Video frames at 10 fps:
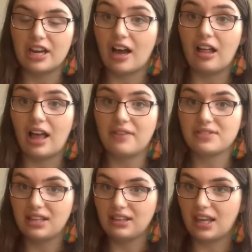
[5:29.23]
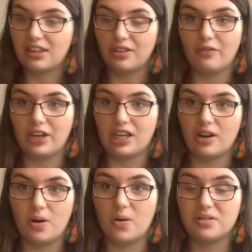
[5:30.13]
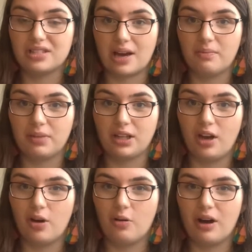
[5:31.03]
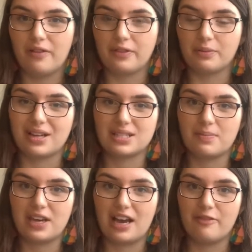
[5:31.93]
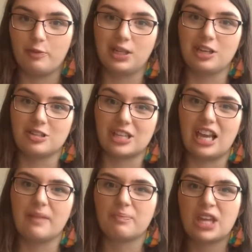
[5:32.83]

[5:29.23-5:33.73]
I'll have to link the video down below of the recipe I've been using.